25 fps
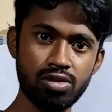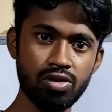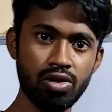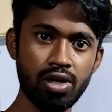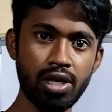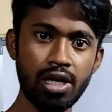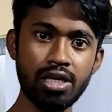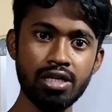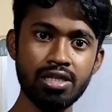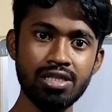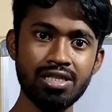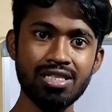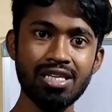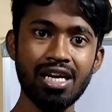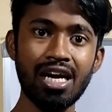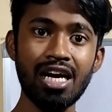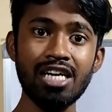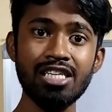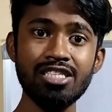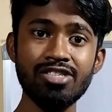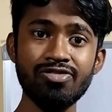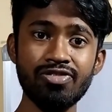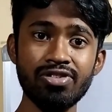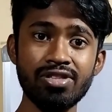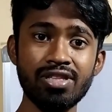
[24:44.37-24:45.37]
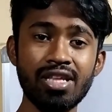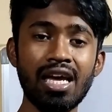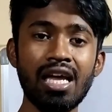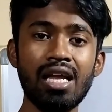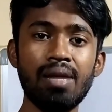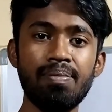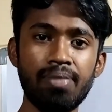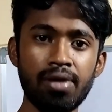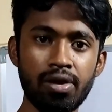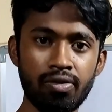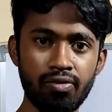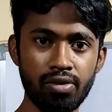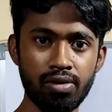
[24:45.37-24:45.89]
so it starts with the
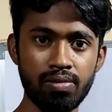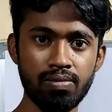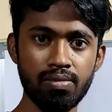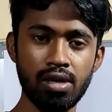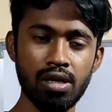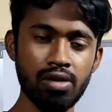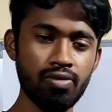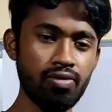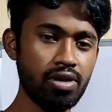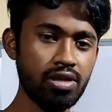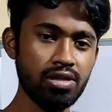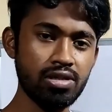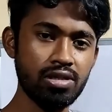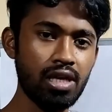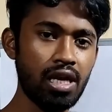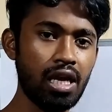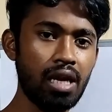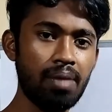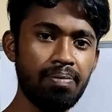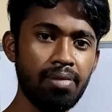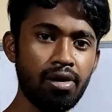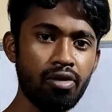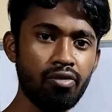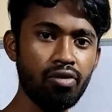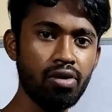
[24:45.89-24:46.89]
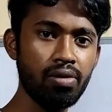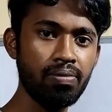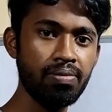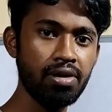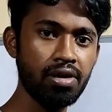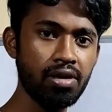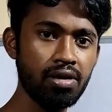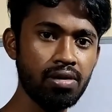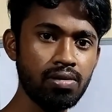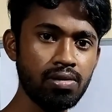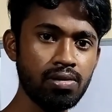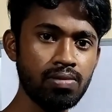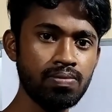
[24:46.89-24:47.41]
helping verb. And what is the helping
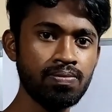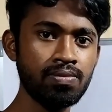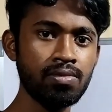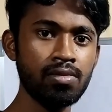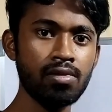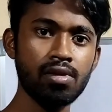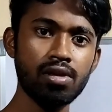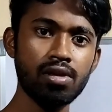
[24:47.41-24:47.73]
verb here?